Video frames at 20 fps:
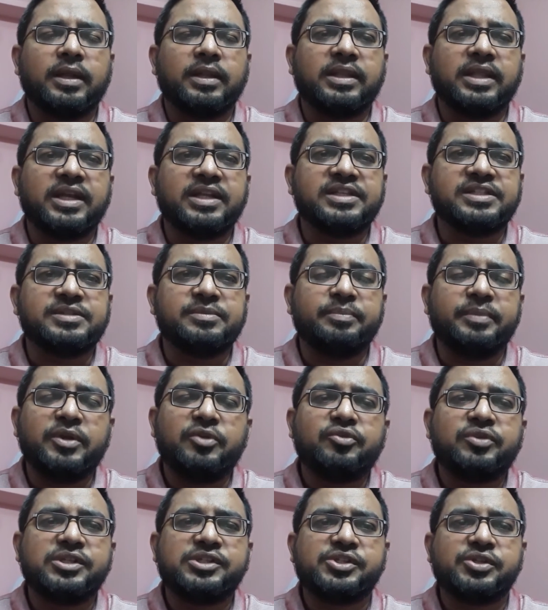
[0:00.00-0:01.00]
there is
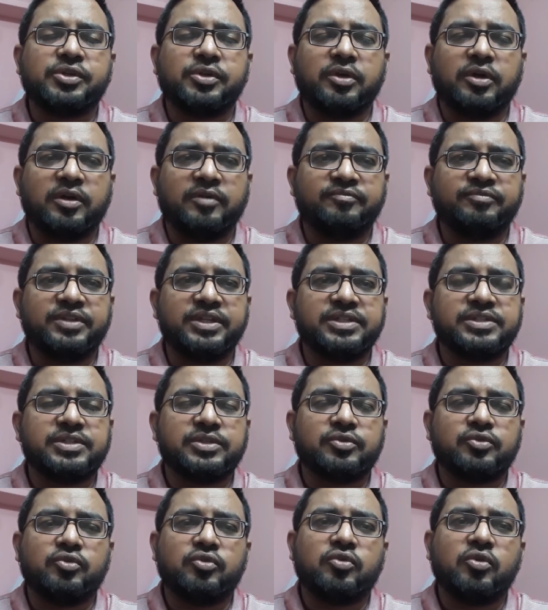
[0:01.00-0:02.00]
mutation of this
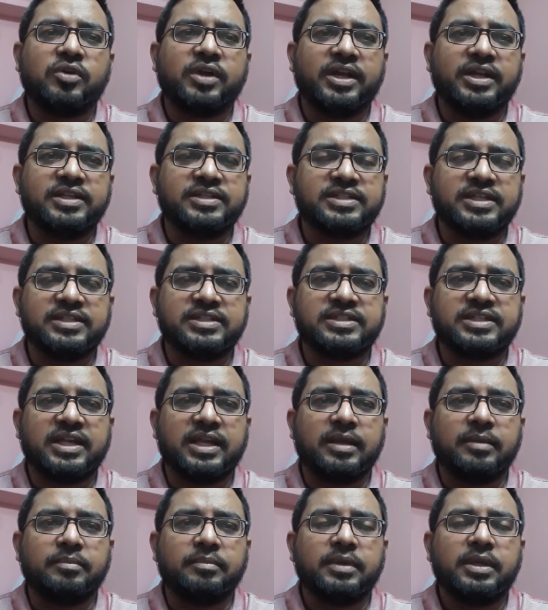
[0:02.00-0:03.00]
glucokinase
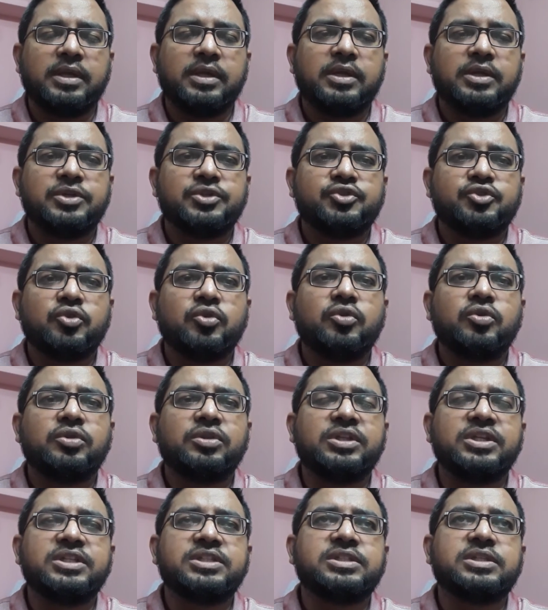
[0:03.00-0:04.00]
enzyme. So
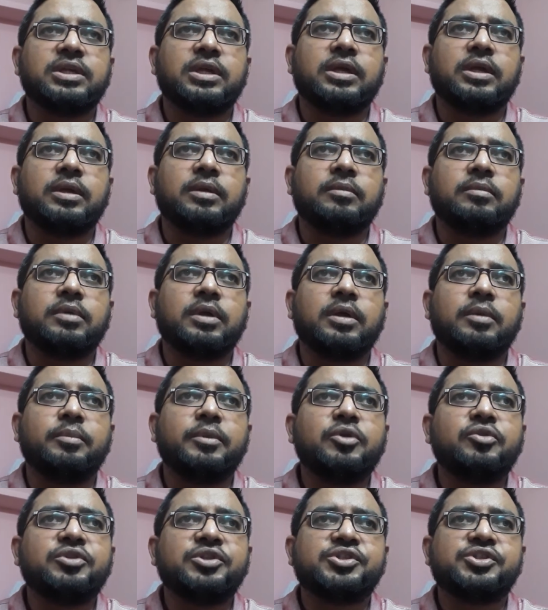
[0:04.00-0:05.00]
this
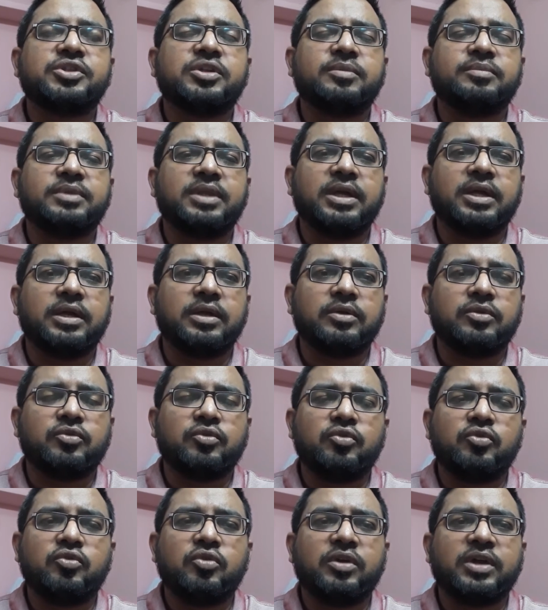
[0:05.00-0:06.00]
mutation of the
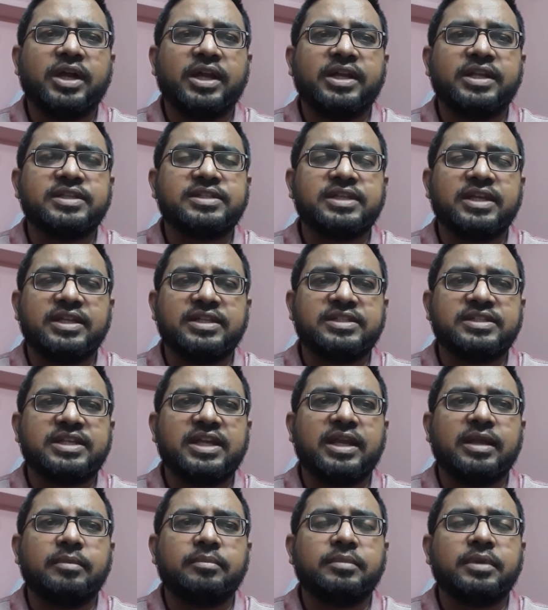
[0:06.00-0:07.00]
glucokinase
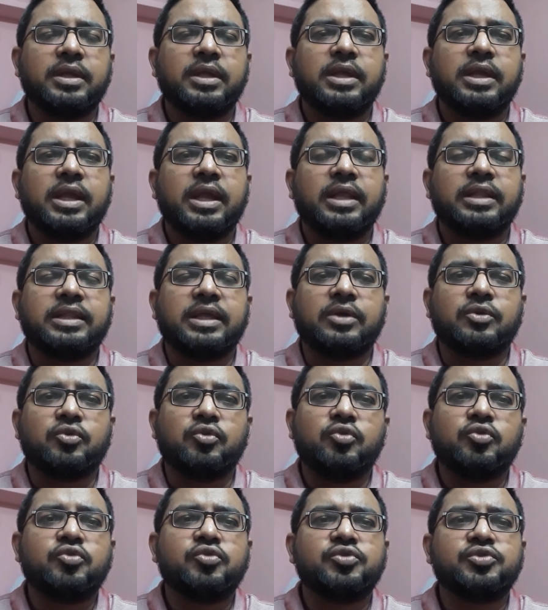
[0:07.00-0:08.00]
enzyme, the
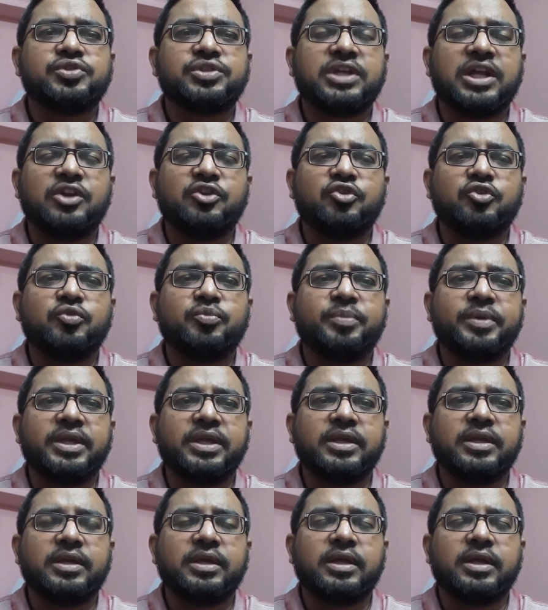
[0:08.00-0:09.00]
glucose cannot
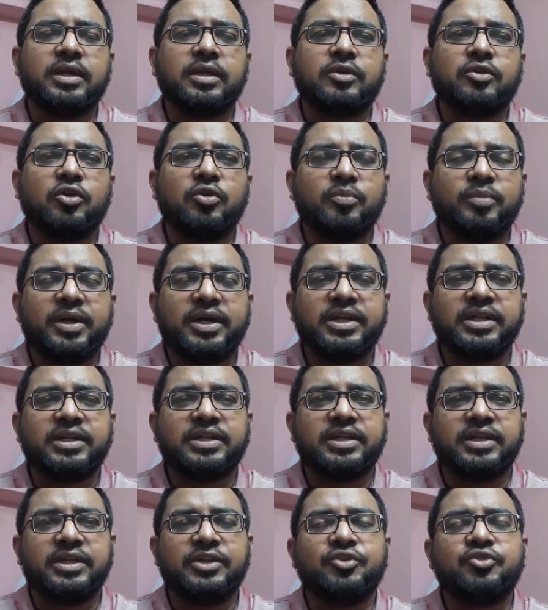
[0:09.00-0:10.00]
be
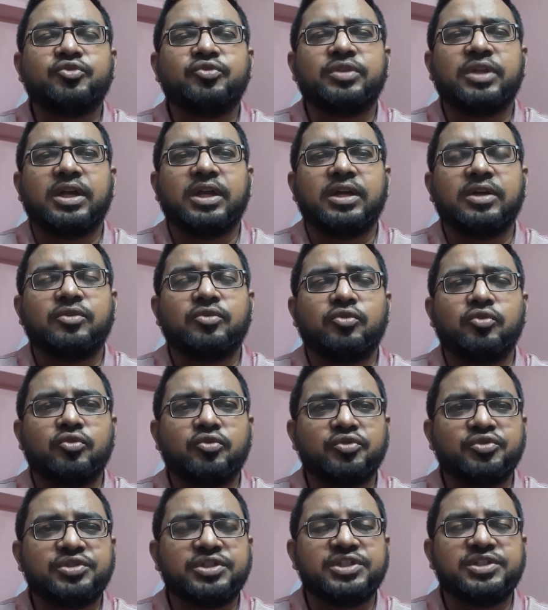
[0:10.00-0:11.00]
converted into the
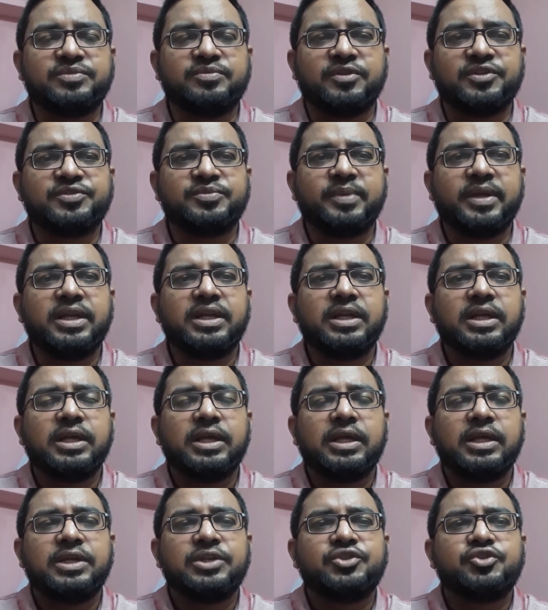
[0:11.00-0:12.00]
glucose 6-phosphate.
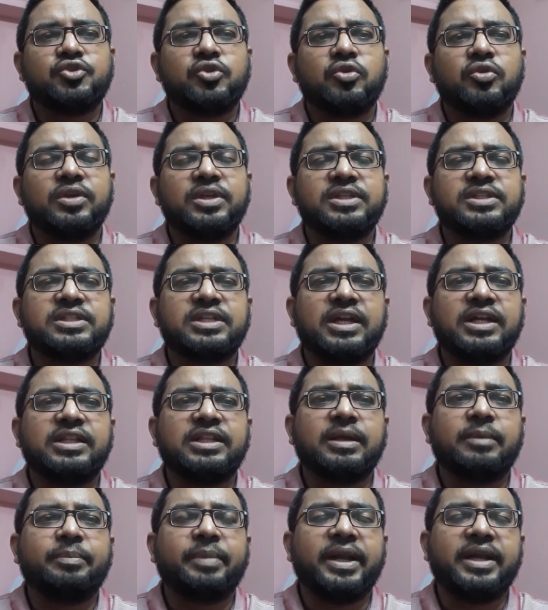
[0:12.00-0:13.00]
So inside
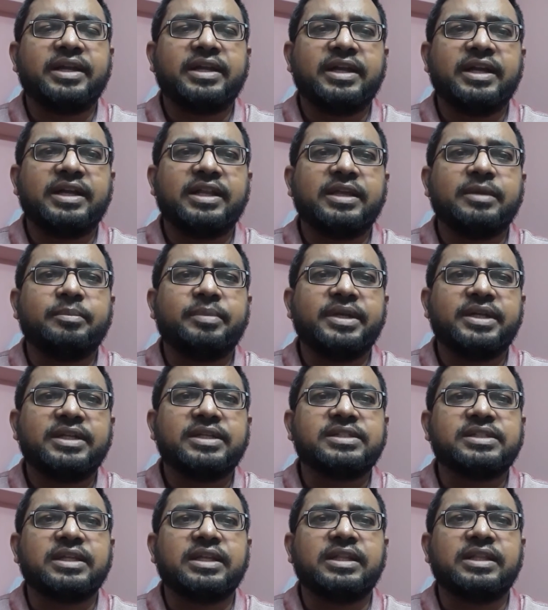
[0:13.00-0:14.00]
the pancreatic beta
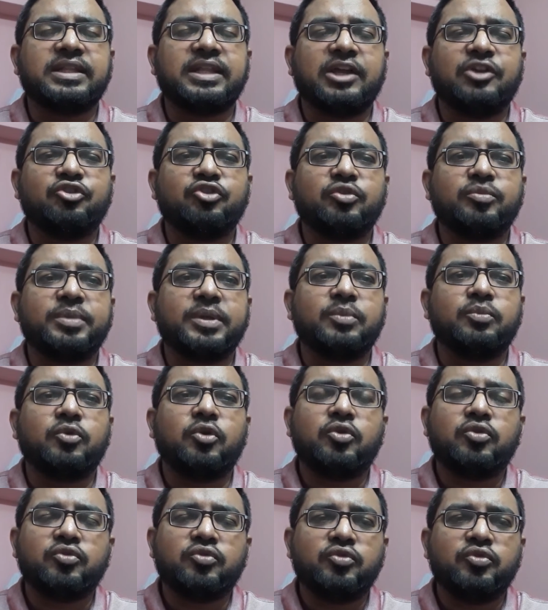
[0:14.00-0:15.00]
cell there will be
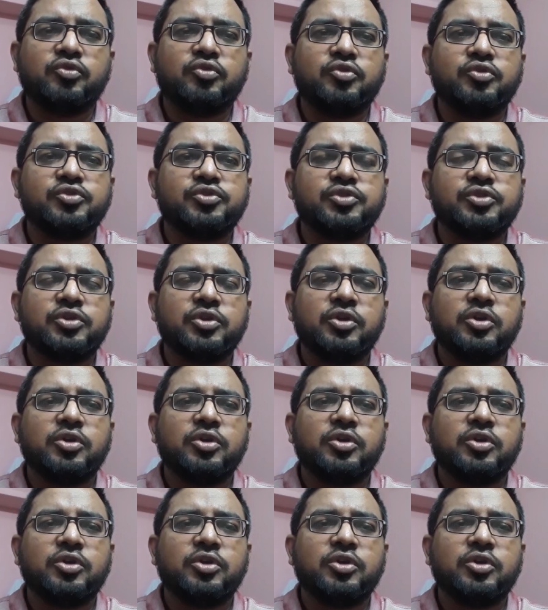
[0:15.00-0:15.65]
more glucose,